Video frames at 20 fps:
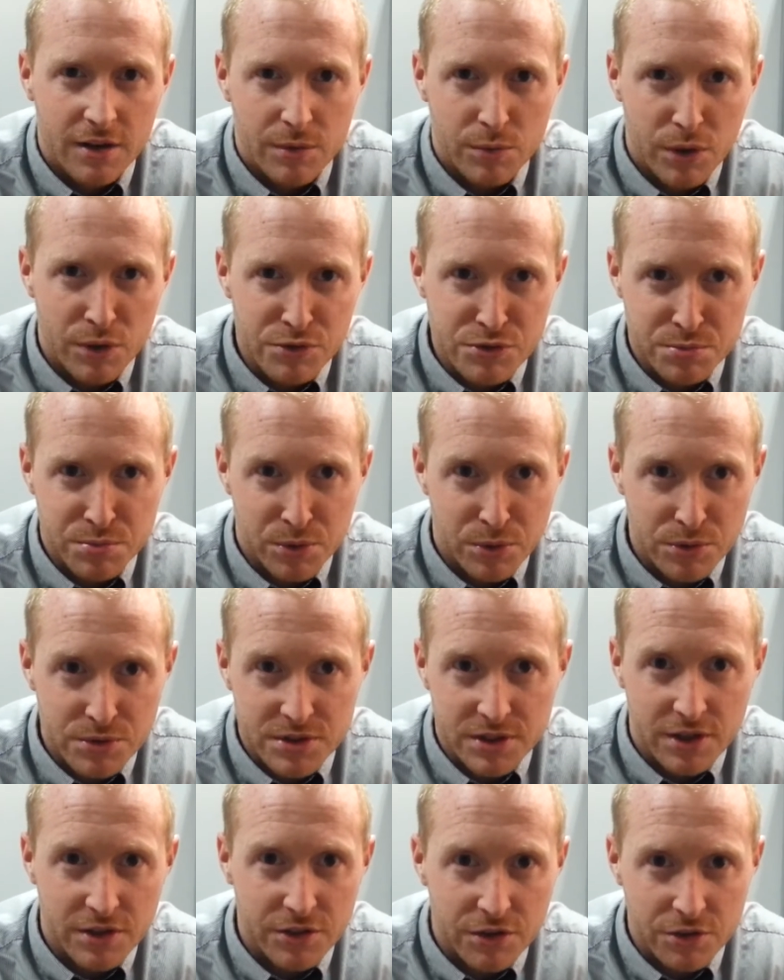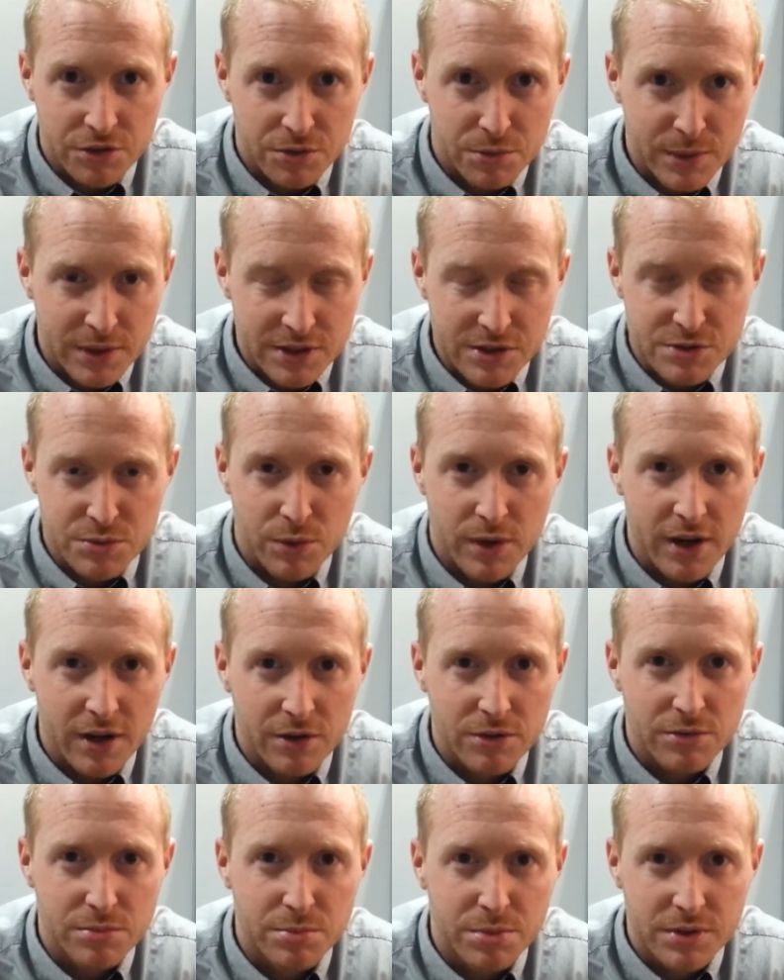well supported on the other wing as
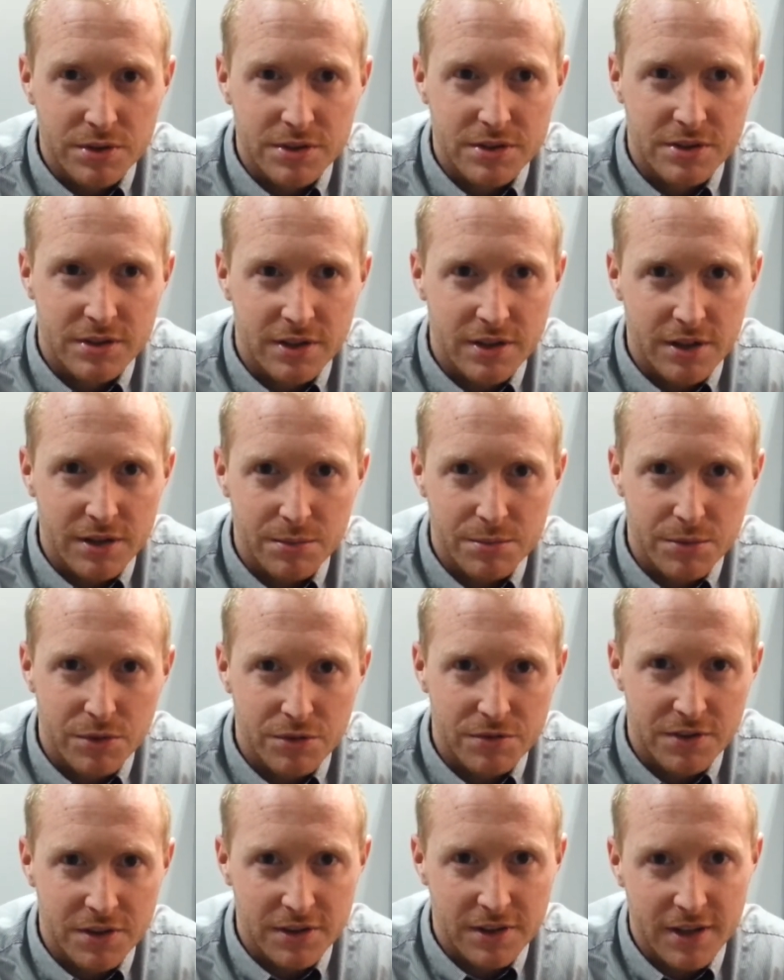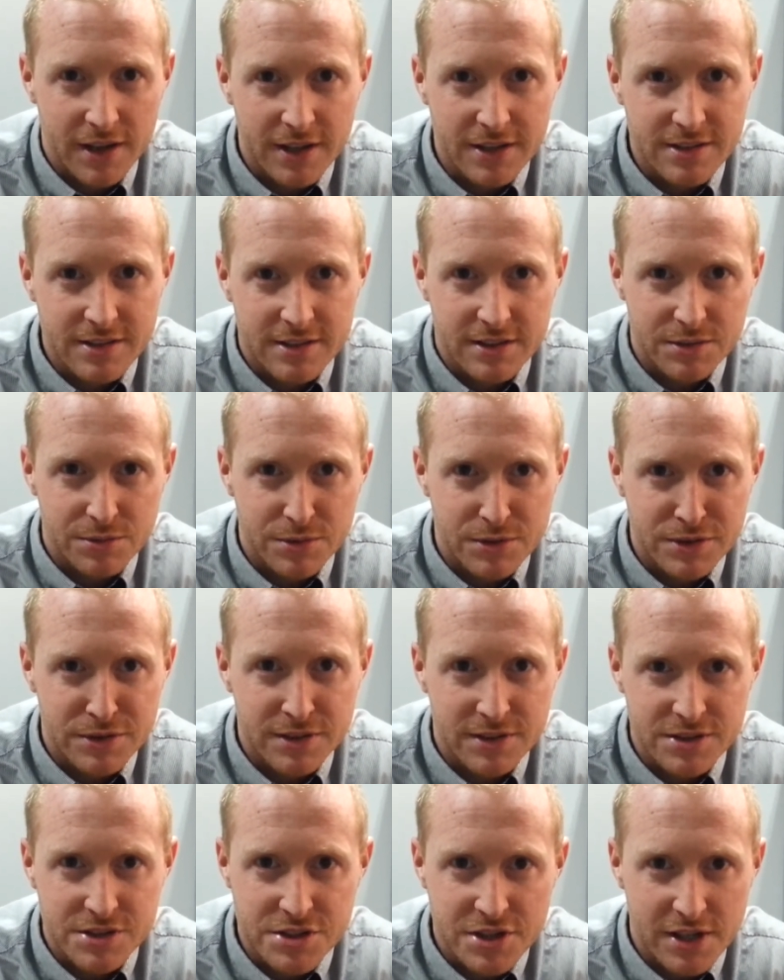well. But um, other than that, it
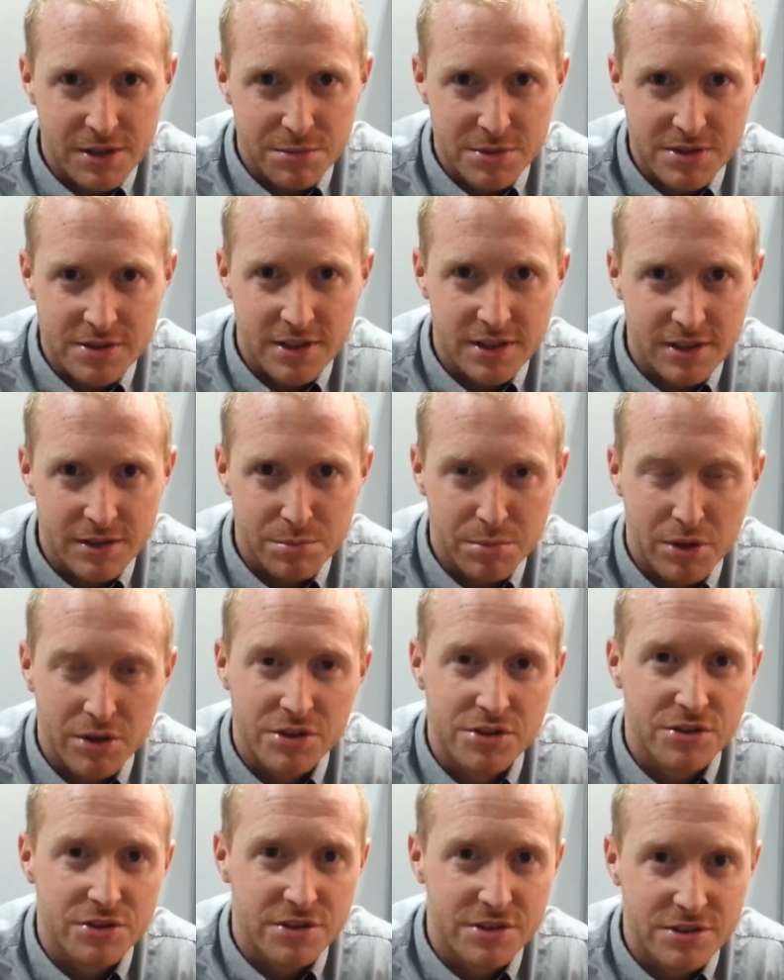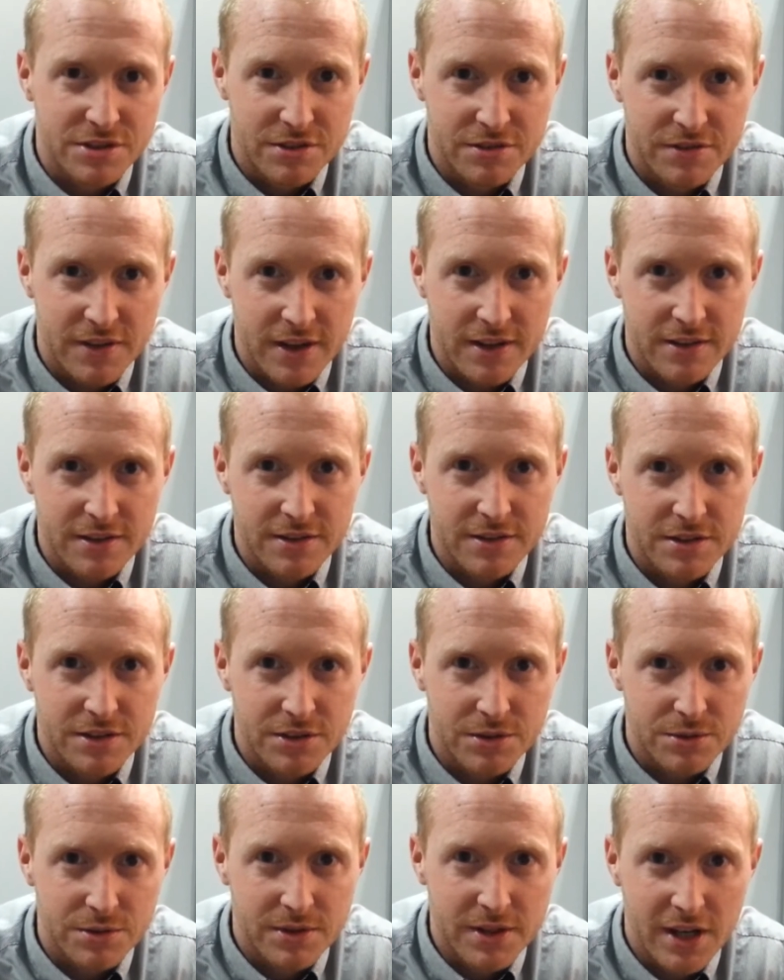was, as Chambers said, he apologised to the fans
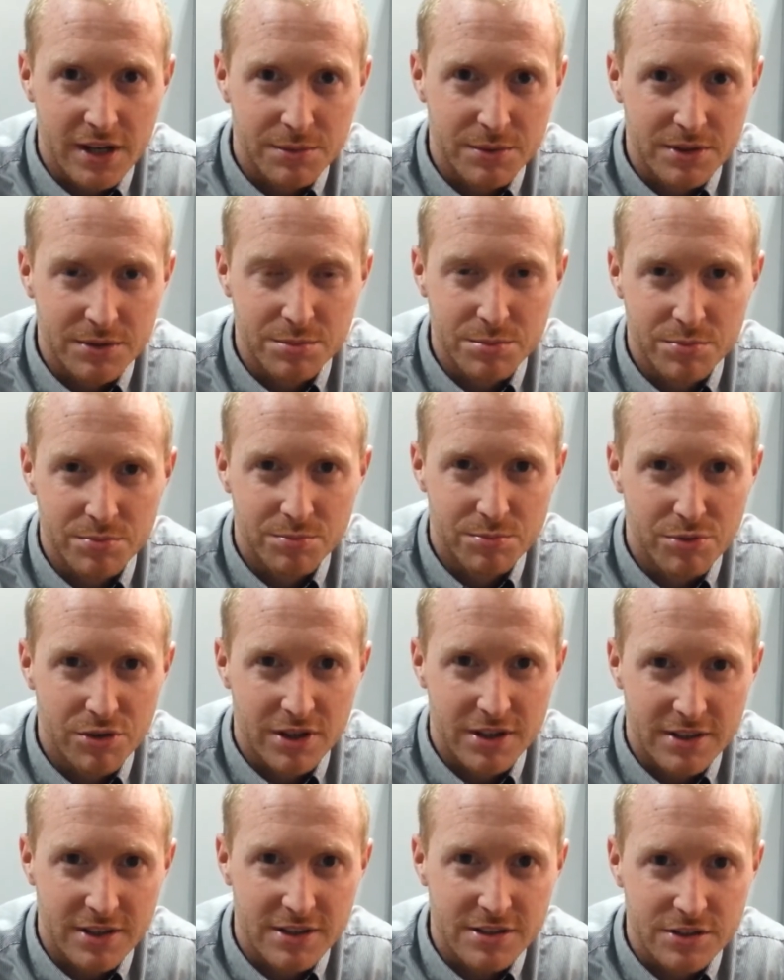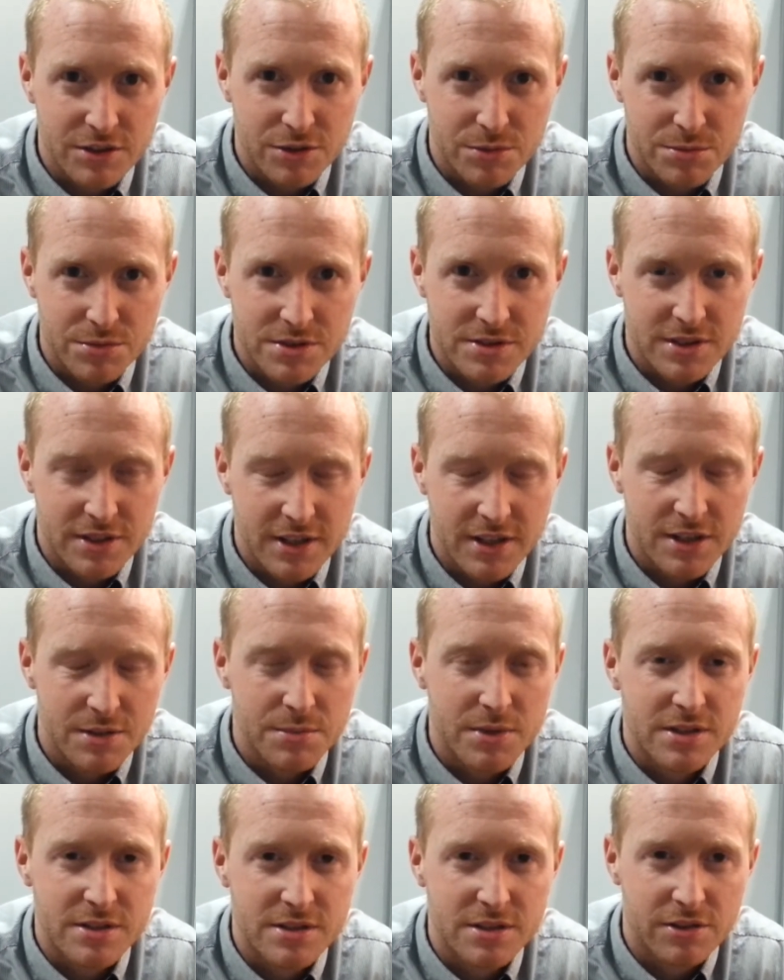who came in pretty decent numbers to
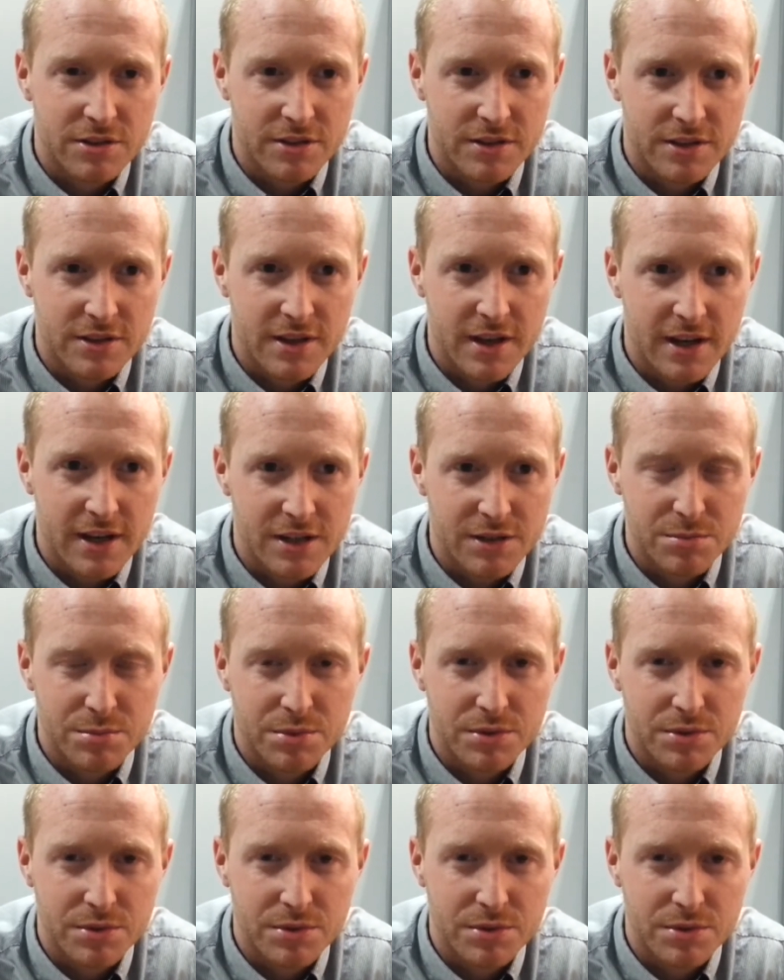Kidderminster on the day.